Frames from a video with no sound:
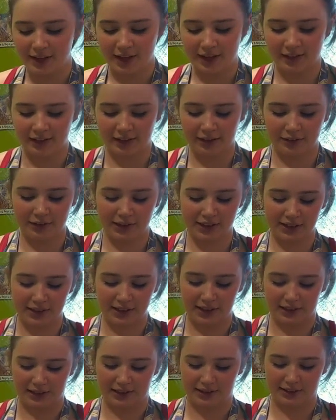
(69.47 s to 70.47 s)
And then you can
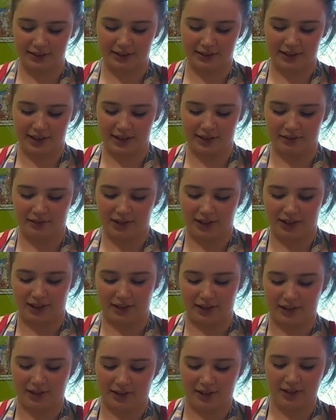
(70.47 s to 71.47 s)
see that this is kind of like
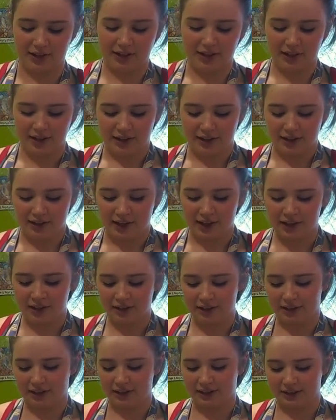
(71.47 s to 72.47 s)

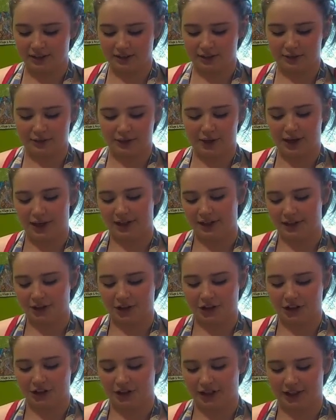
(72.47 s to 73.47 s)
looks
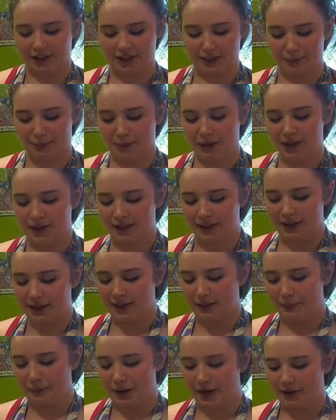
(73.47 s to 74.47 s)
grayish, like a
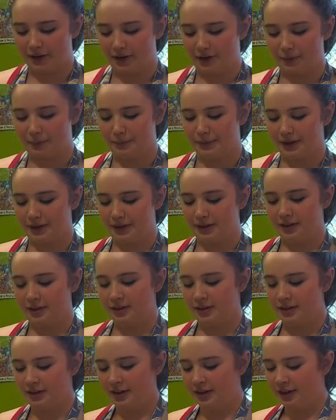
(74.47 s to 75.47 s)
pancake batter, but
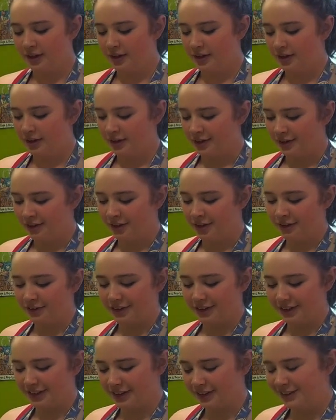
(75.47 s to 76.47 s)
not
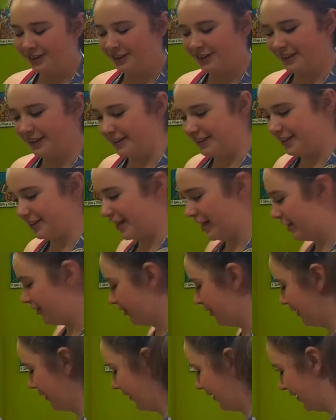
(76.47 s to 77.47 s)
really. It's kind of
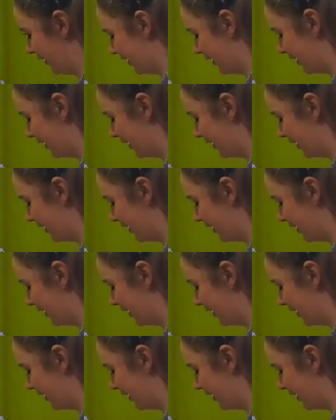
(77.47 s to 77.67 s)
fun.